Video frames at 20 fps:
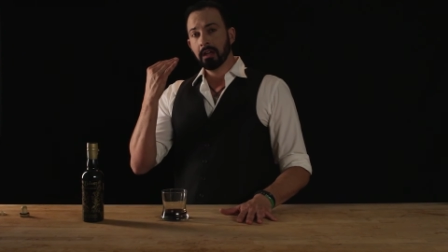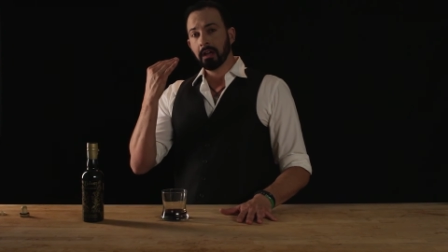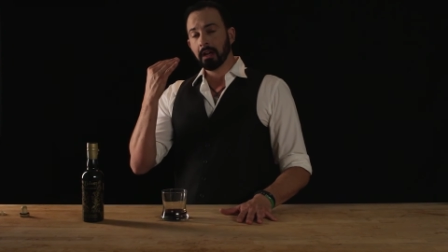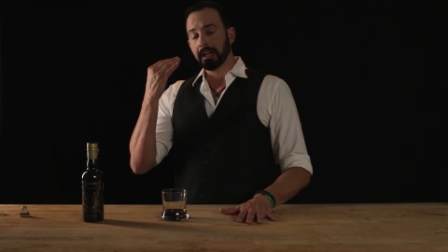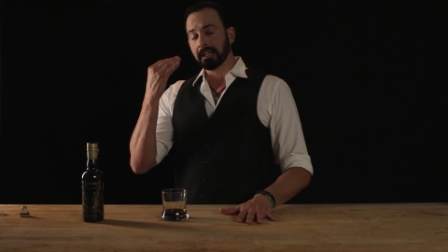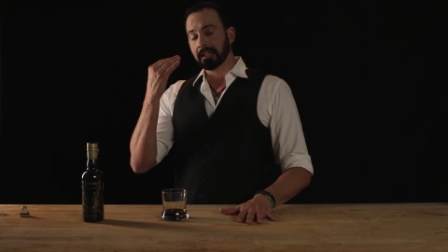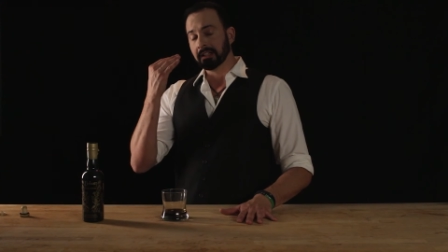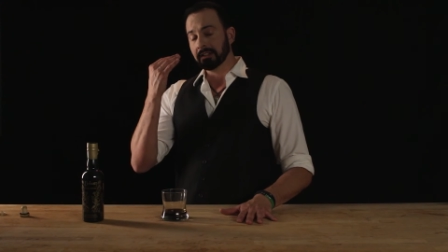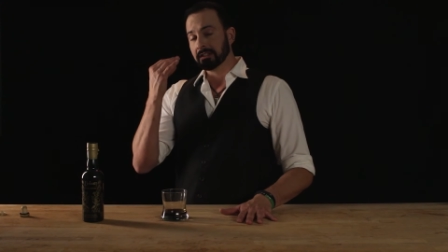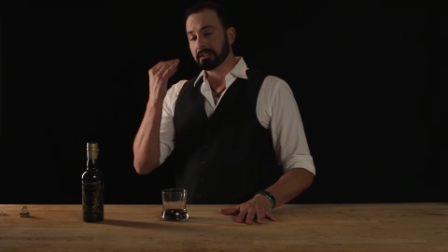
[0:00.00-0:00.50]

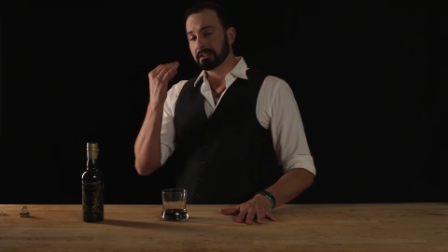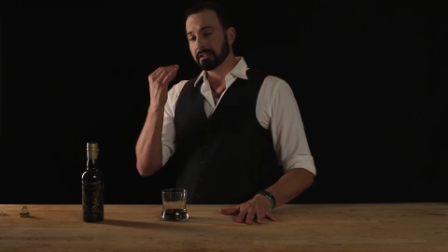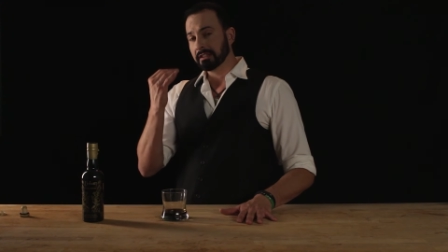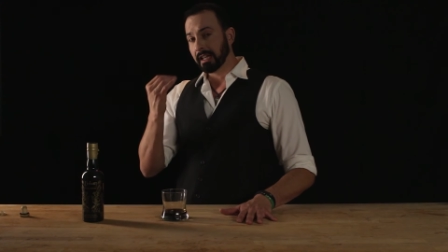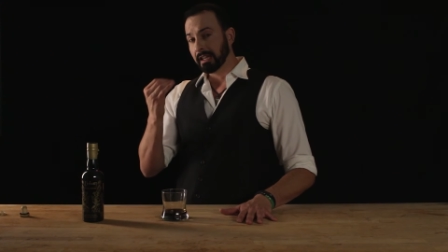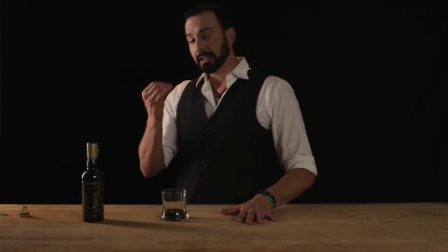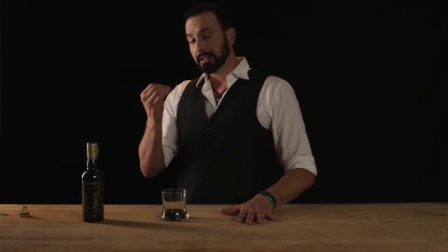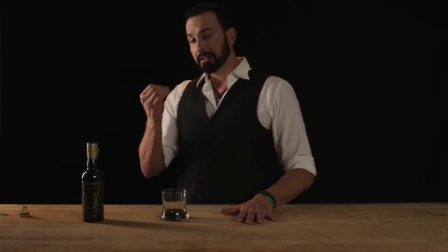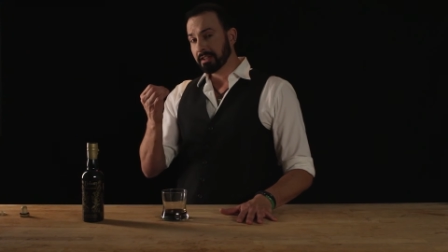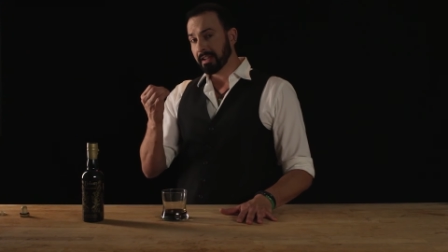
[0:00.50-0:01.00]
I can
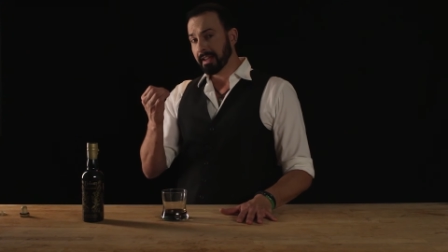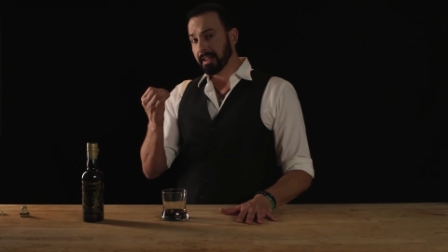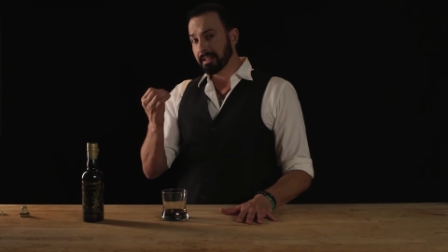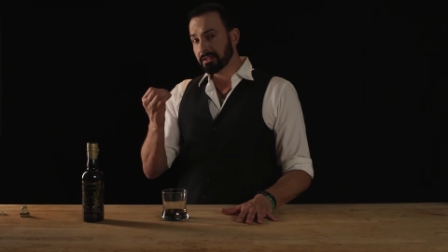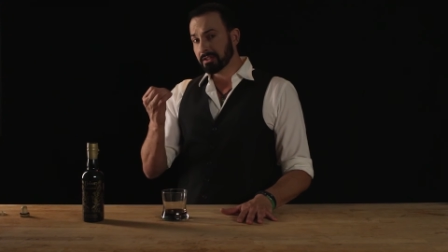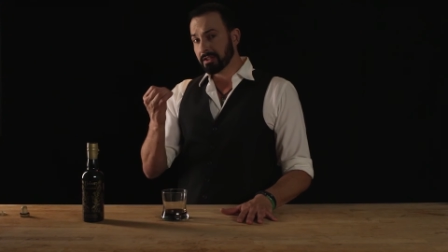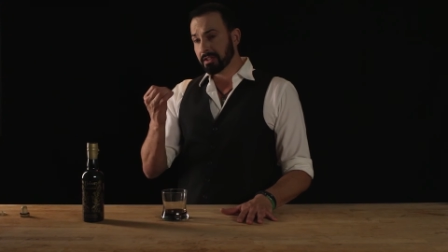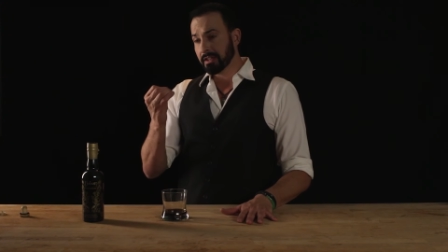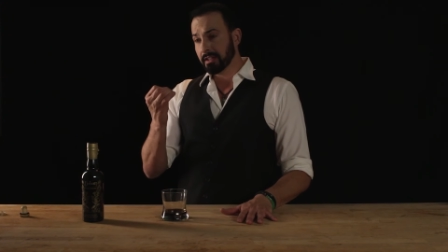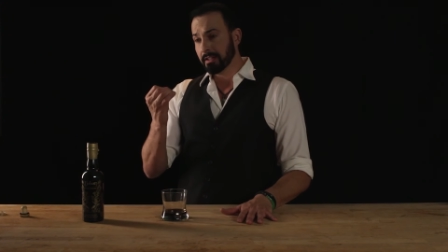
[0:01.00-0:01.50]
slightly
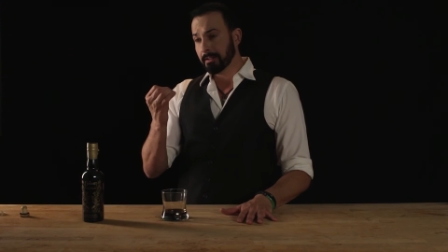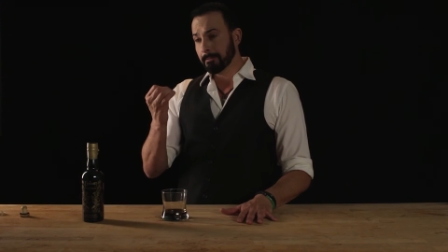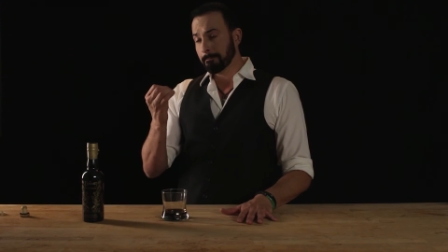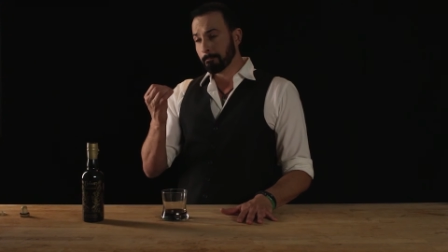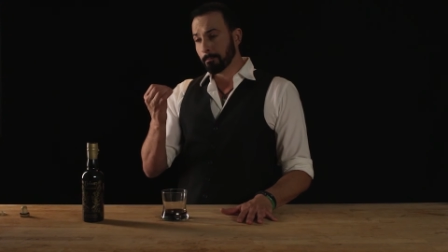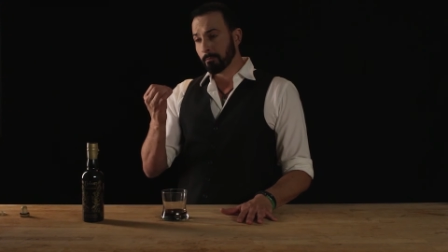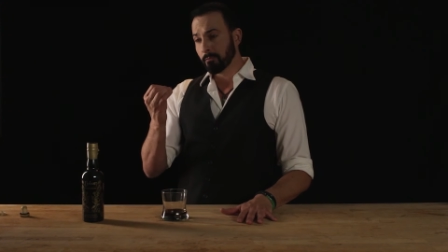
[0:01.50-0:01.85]
taste the